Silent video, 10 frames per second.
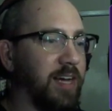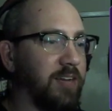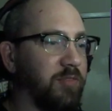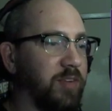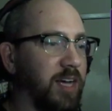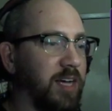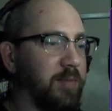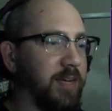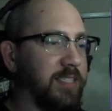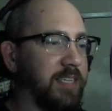I forgot
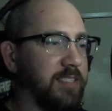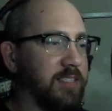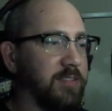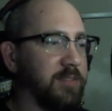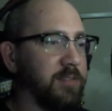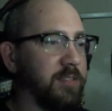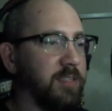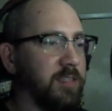about that dude.